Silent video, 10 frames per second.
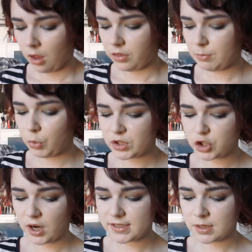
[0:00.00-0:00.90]
The
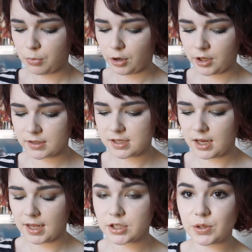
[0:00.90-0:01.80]
moisturizing products that
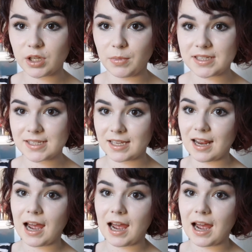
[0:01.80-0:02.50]
I like to use on my skin